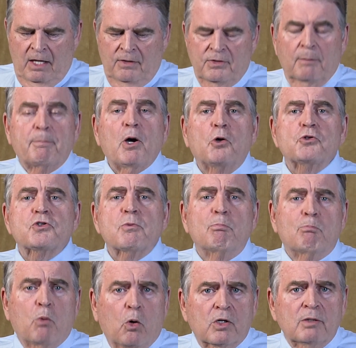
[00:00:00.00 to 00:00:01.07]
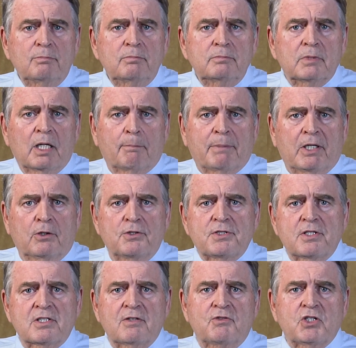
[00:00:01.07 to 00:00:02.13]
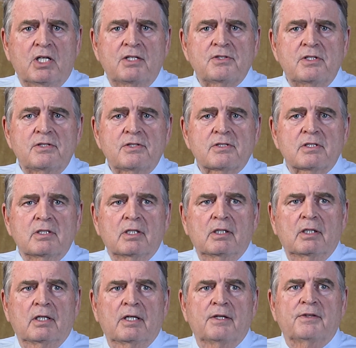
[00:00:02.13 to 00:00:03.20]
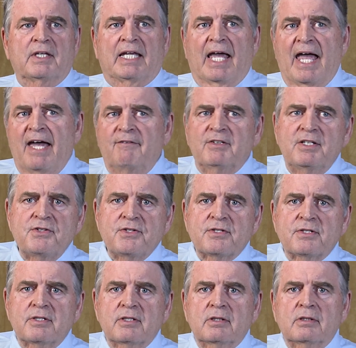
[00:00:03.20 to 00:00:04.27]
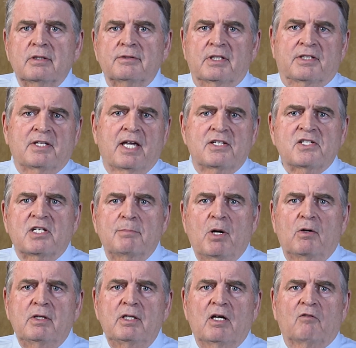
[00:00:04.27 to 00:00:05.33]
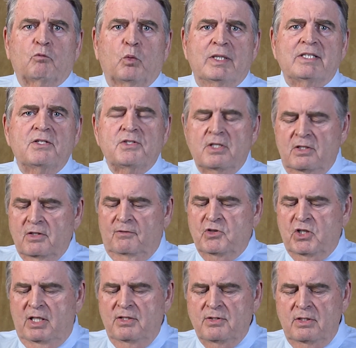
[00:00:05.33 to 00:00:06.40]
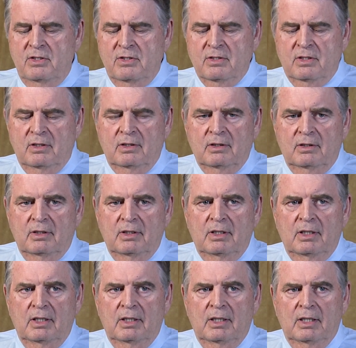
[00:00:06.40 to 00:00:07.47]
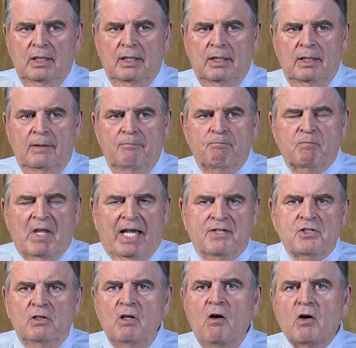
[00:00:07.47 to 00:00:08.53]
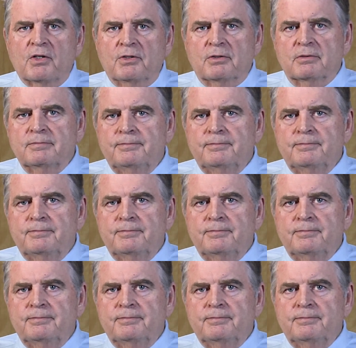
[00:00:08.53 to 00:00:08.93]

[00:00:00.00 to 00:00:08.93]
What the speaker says: the post-mortem appearances of Jesus, the evidence, the testimony of witnesses of Jesus. As a lawyer,